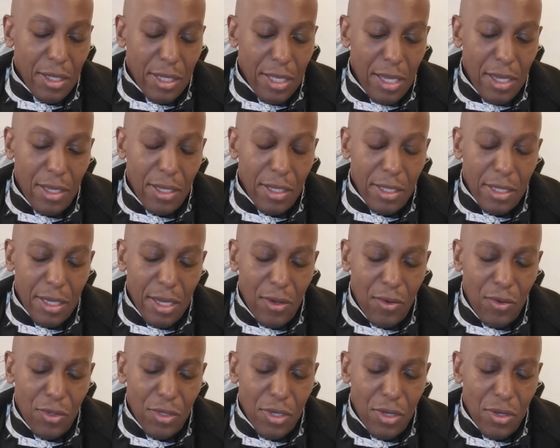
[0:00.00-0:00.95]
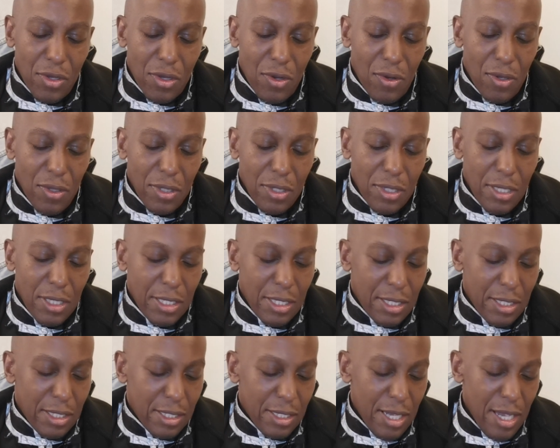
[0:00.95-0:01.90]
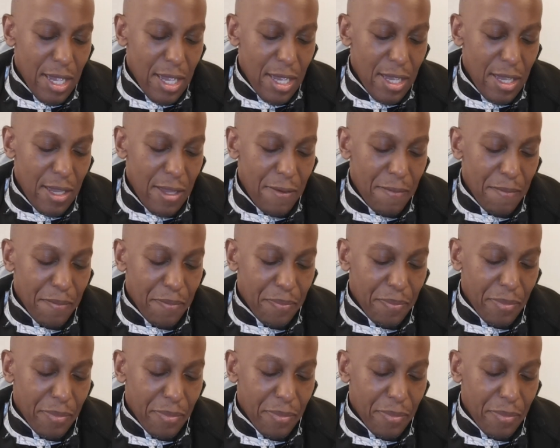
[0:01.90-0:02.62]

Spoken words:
They also go on to say